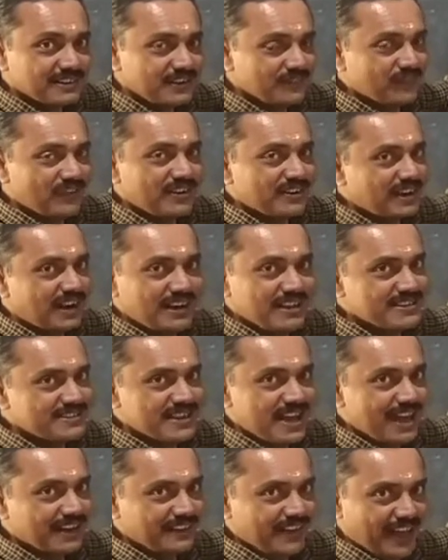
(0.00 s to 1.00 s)
Different colors
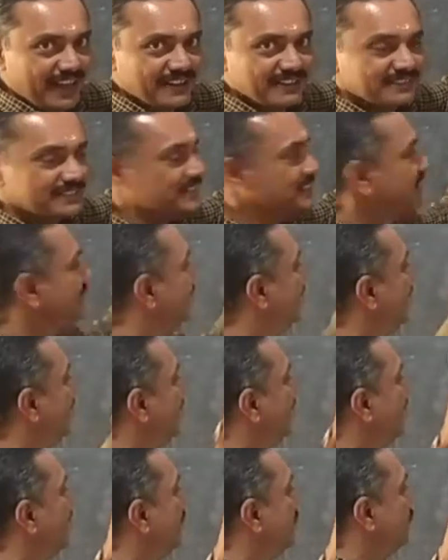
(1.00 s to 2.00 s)
are there.
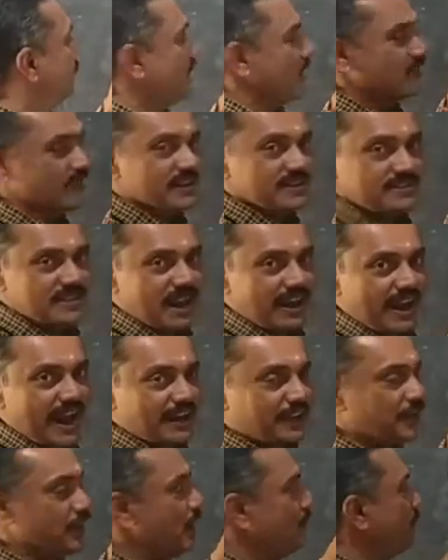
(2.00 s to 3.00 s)
Flowers are
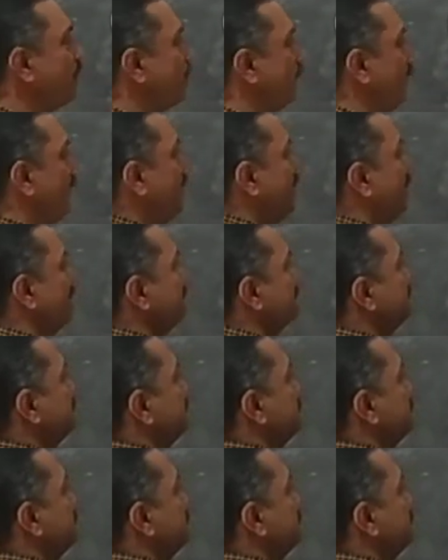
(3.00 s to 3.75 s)
actinomorphic,